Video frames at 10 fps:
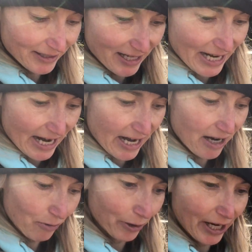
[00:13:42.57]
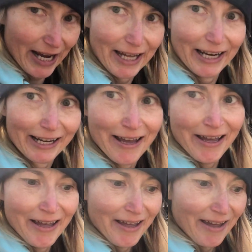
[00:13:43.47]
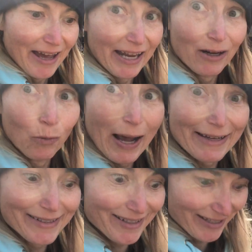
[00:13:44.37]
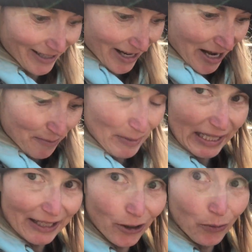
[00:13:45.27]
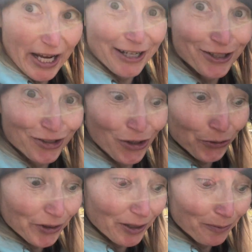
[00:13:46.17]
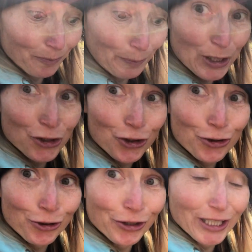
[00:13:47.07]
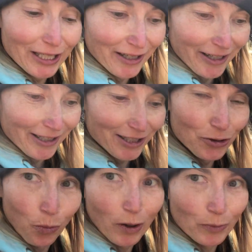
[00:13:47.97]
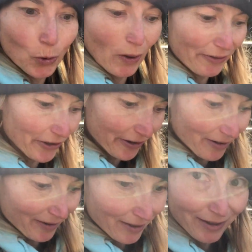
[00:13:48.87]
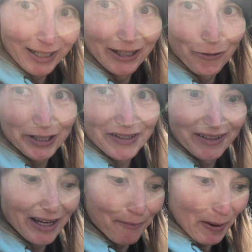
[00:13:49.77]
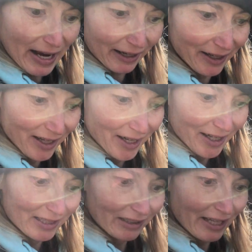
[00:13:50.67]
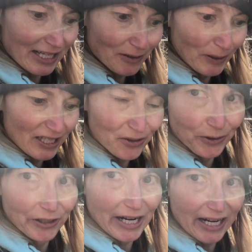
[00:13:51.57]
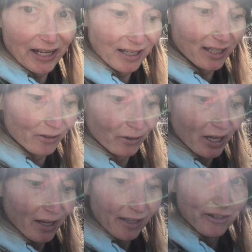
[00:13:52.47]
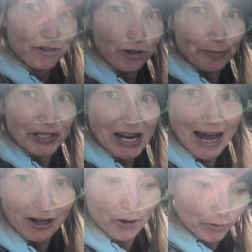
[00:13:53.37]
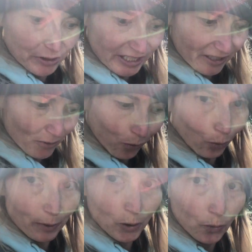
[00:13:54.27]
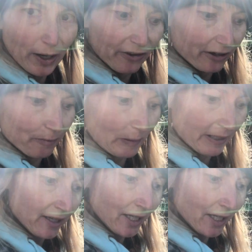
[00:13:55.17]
today. We're heading west, making our way slowly but surely into warmer weather. I know I said that back at the last place we were at, how the German taco needed warmer weather, but